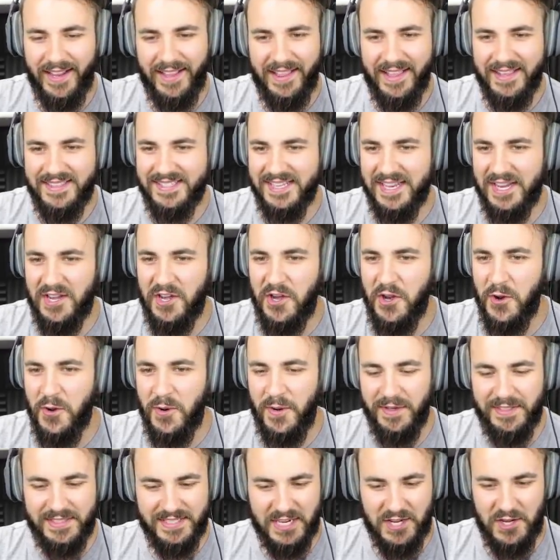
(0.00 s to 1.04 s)
That's a
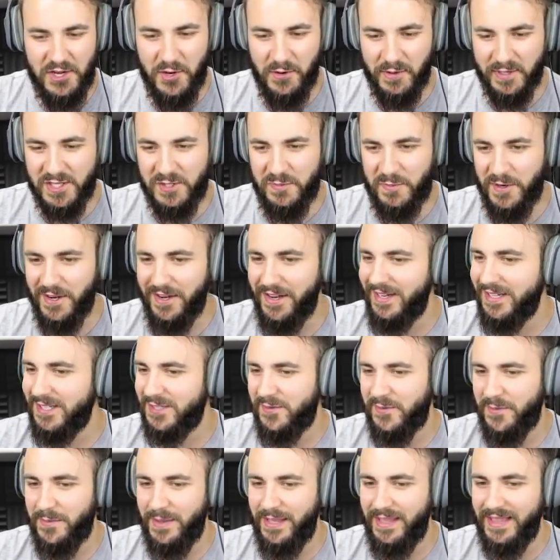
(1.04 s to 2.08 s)
new, it's a new
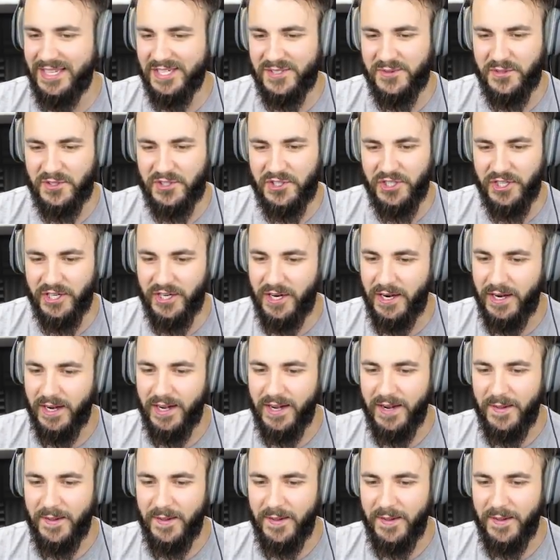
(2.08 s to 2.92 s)
experience for me, that's for sure.